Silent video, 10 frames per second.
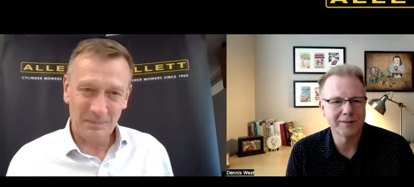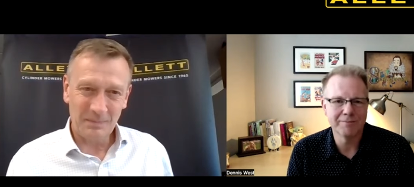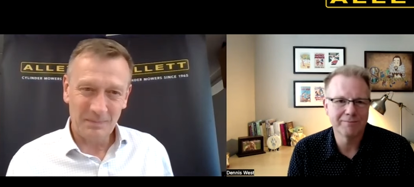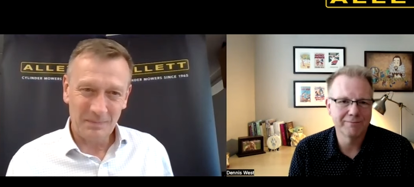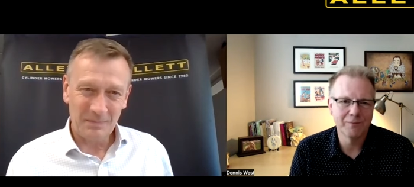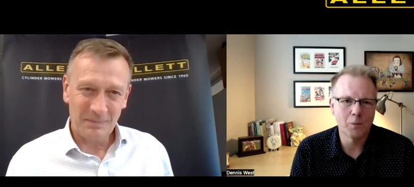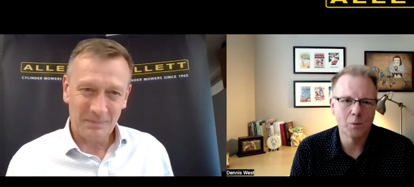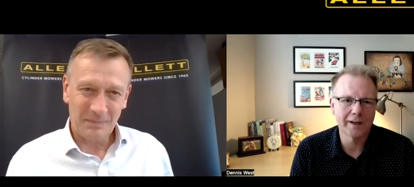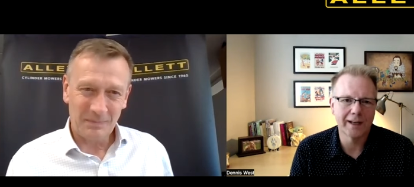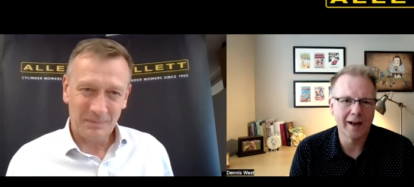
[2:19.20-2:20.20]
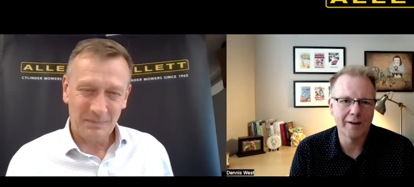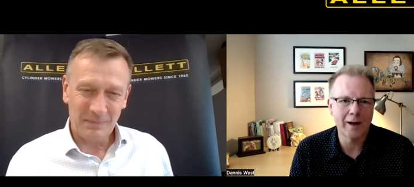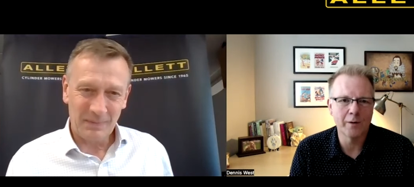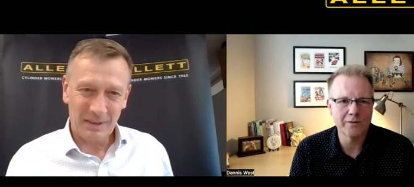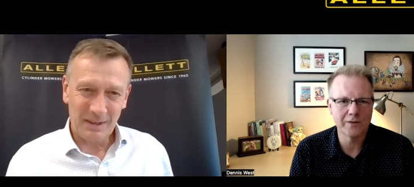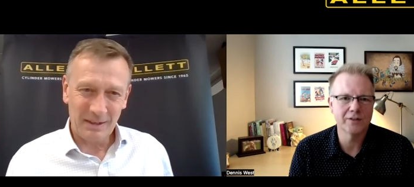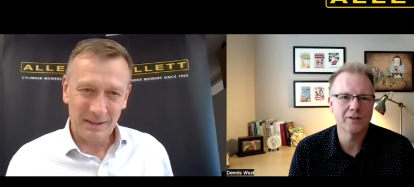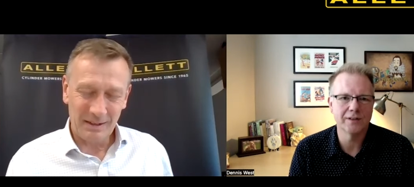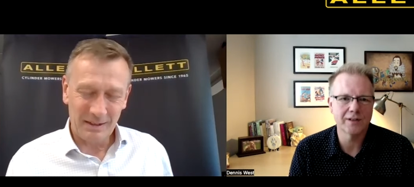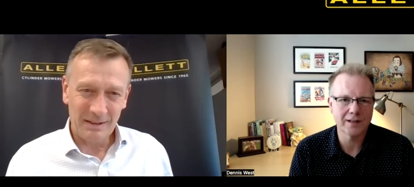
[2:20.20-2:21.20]
Speaker 1: the working out how it fits
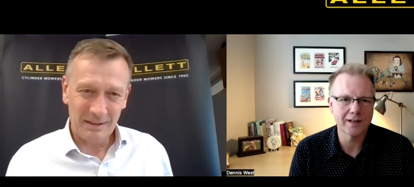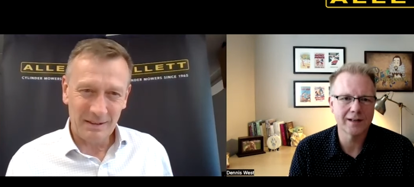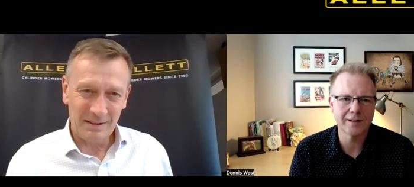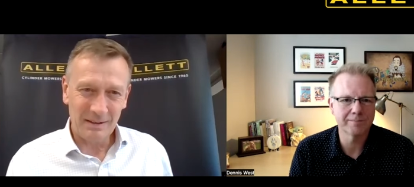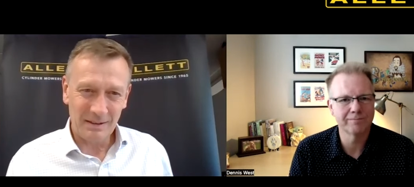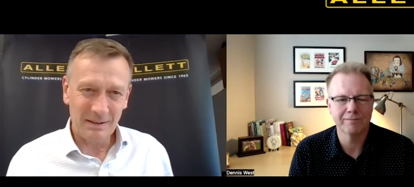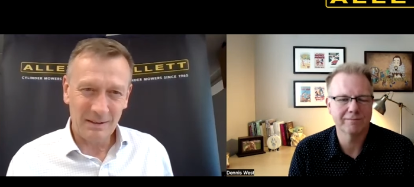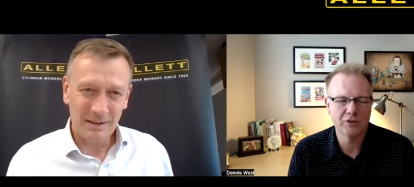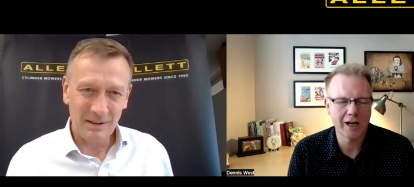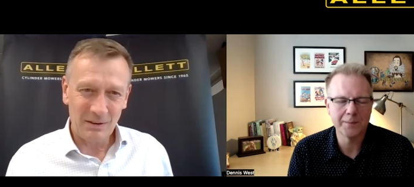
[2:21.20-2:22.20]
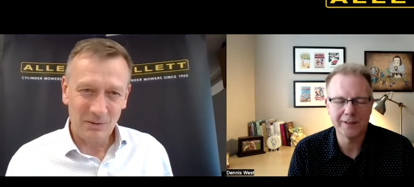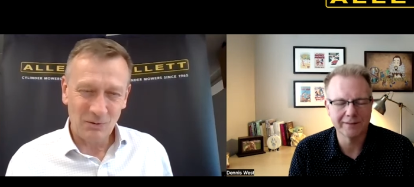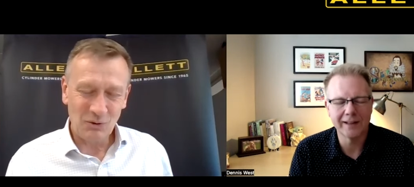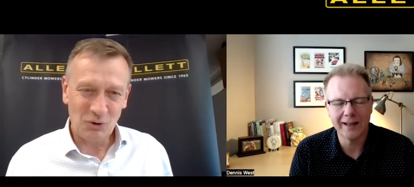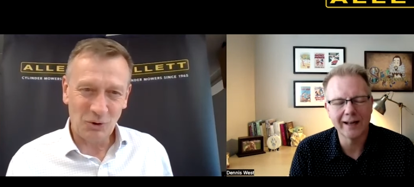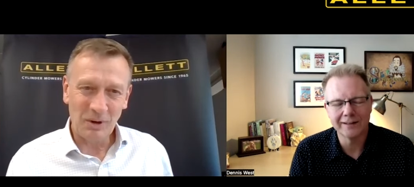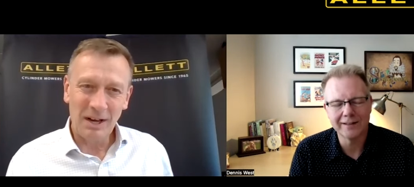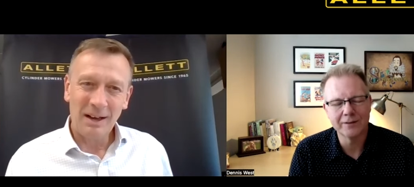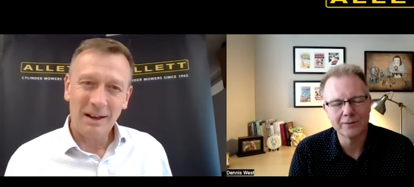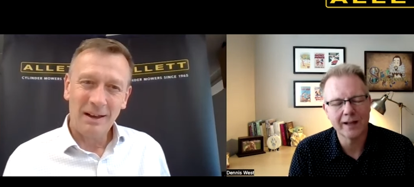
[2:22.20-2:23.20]
into the lawn shape and everything. Yeah, it
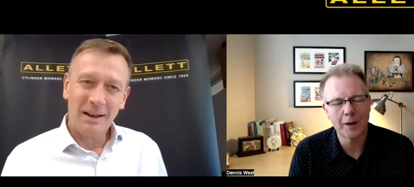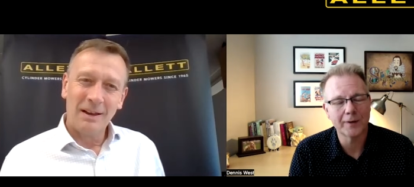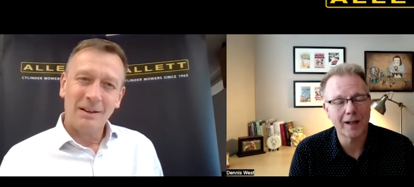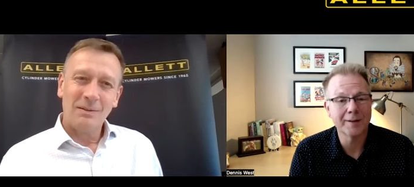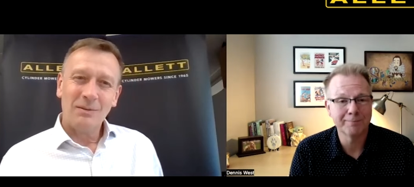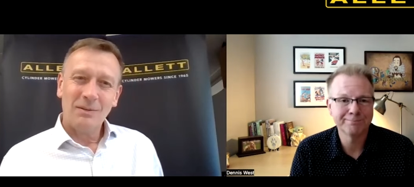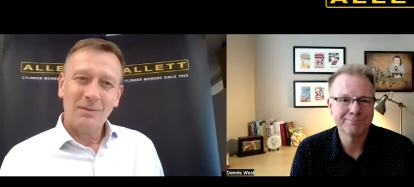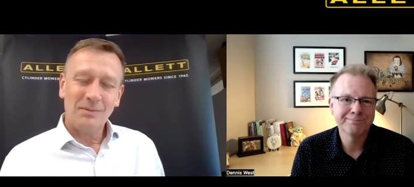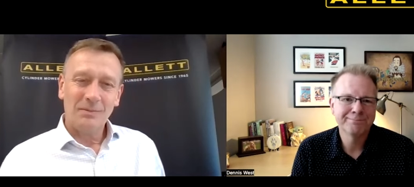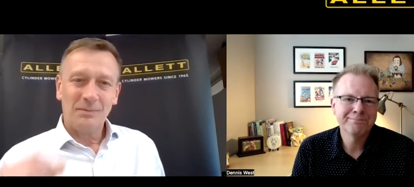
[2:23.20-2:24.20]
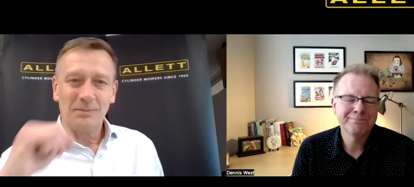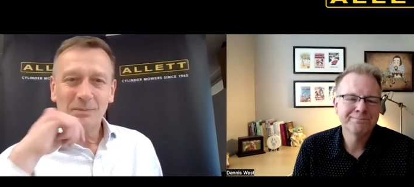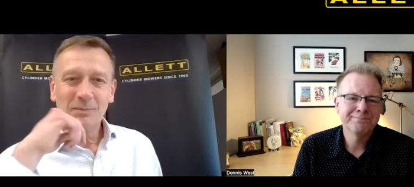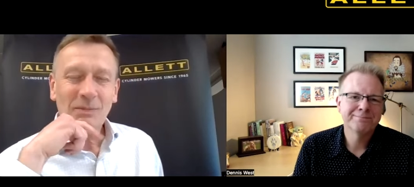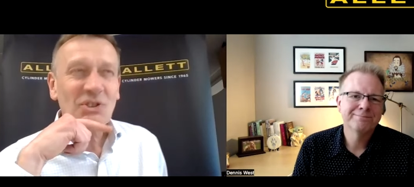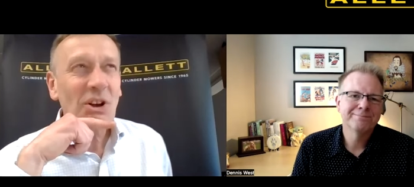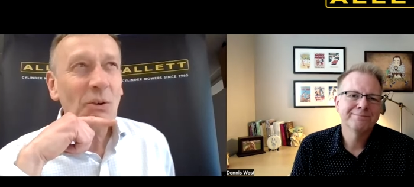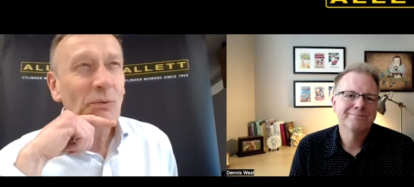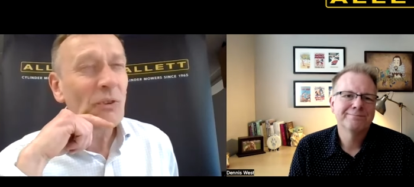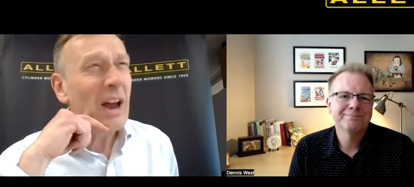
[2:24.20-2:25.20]
did help a lot. So,
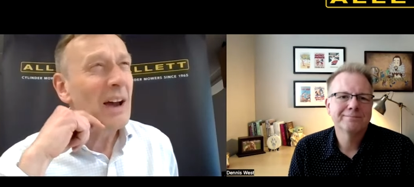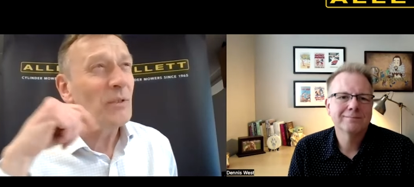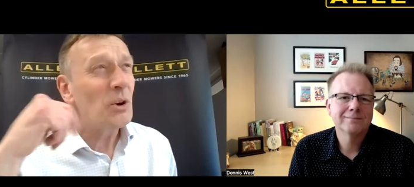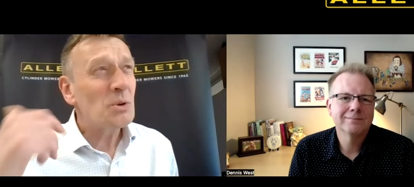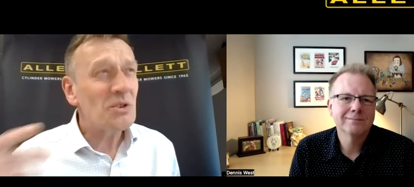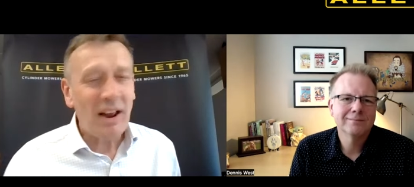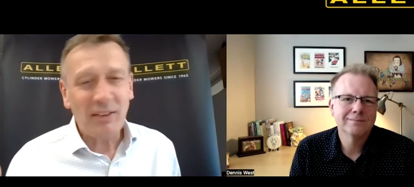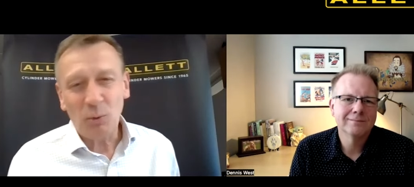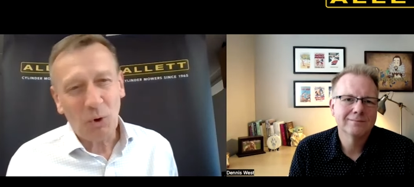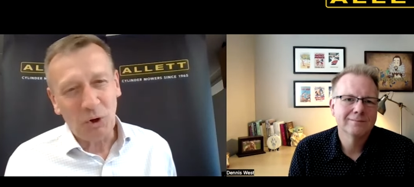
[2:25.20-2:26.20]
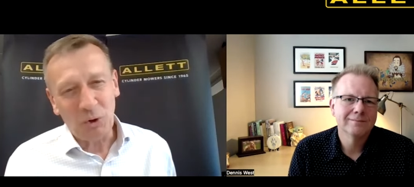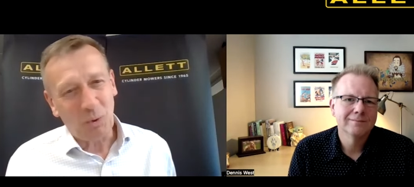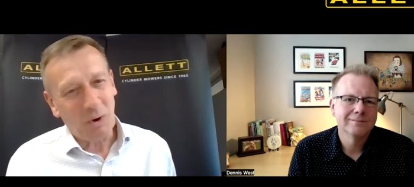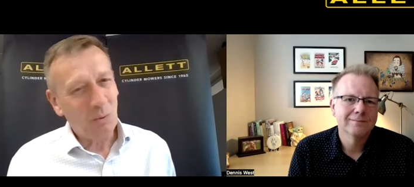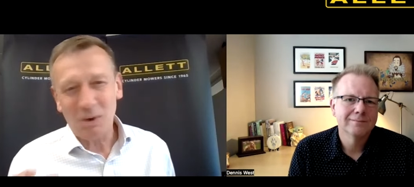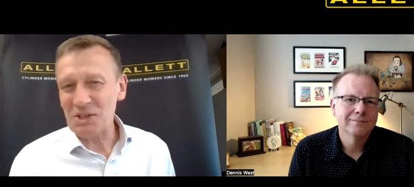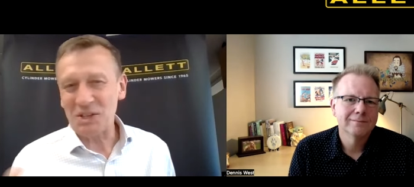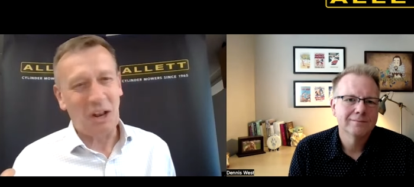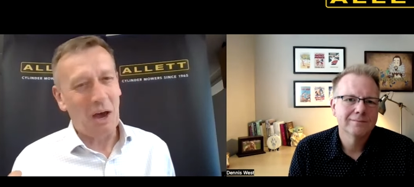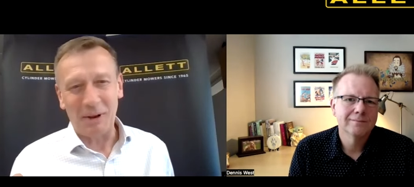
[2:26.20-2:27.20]
Speaker 2: for our viewers around the world, what, what's
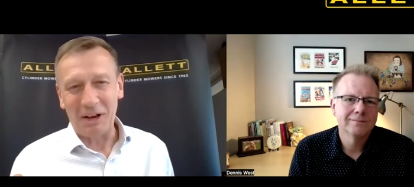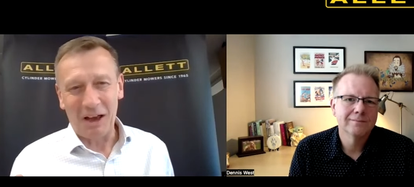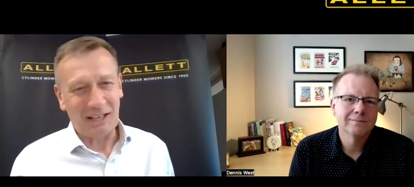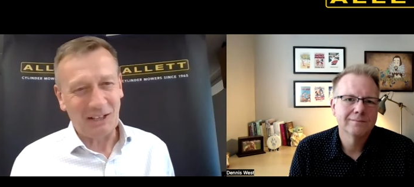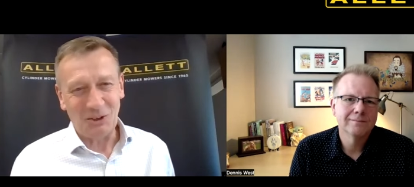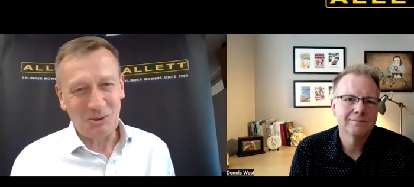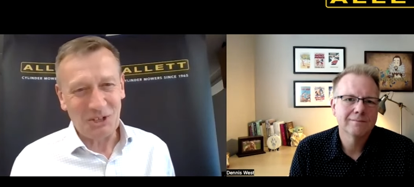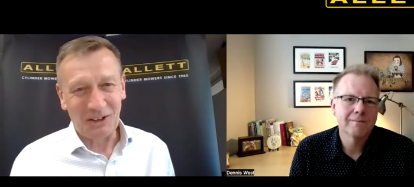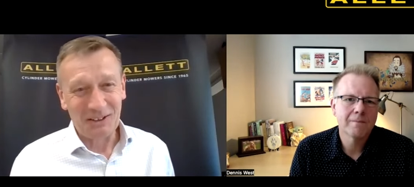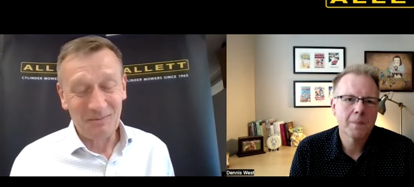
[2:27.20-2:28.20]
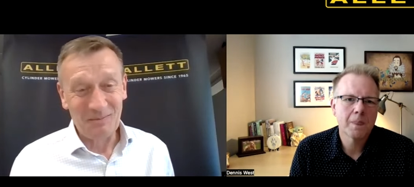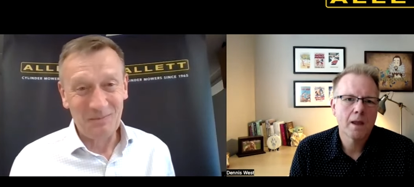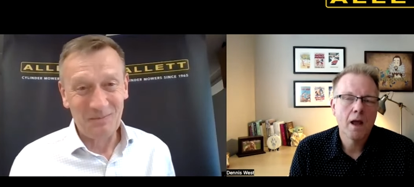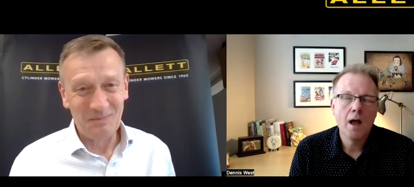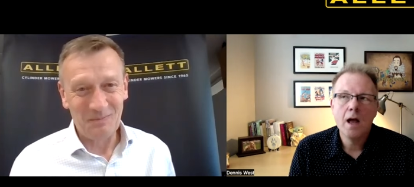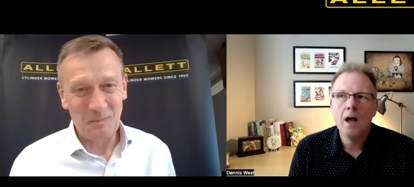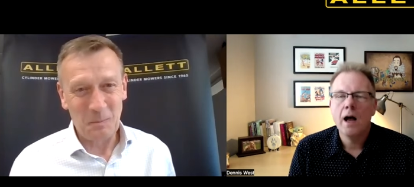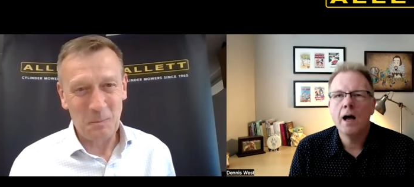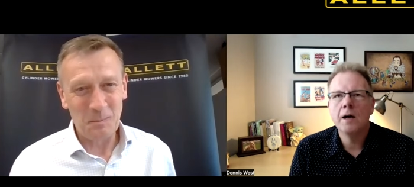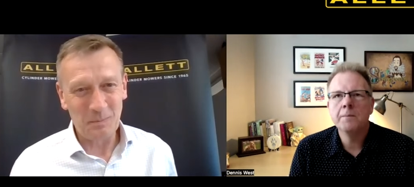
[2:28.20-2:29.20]
the climate like in Utah?
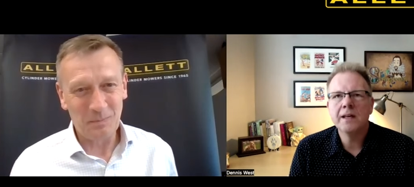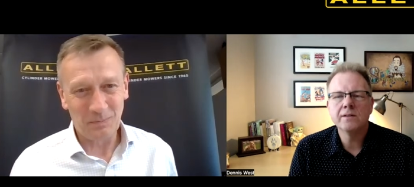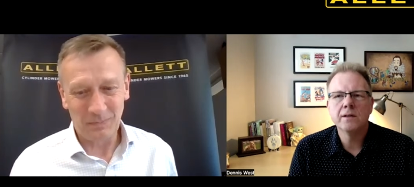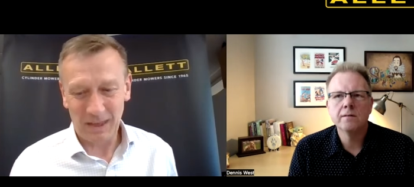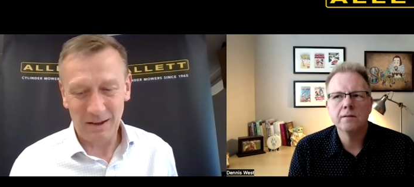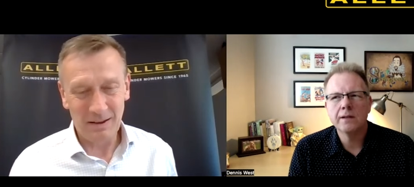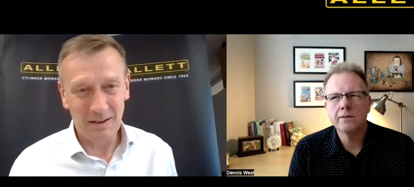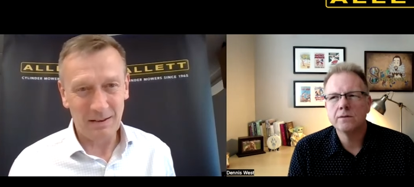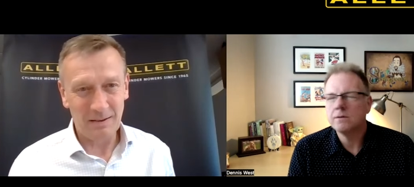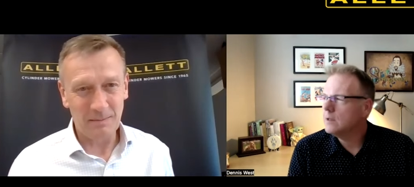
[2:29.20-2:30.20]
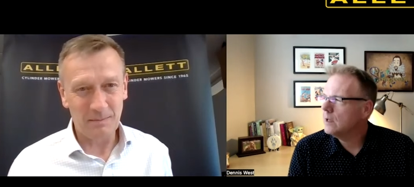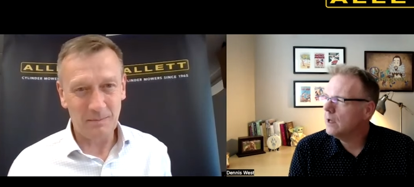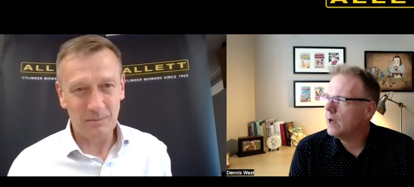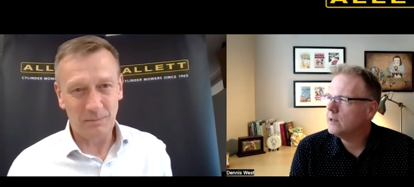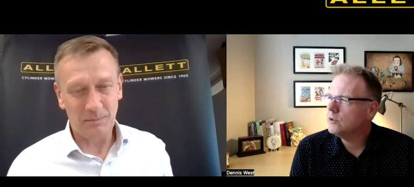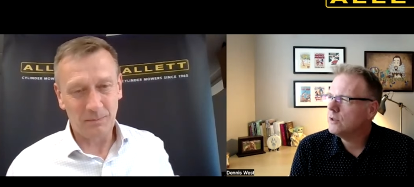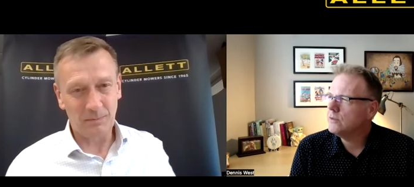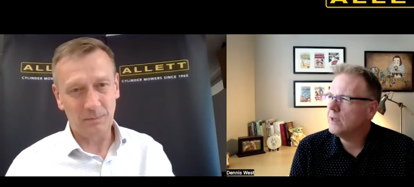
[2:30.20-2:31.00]
Speaker 1: Um, it's a it's I guess you could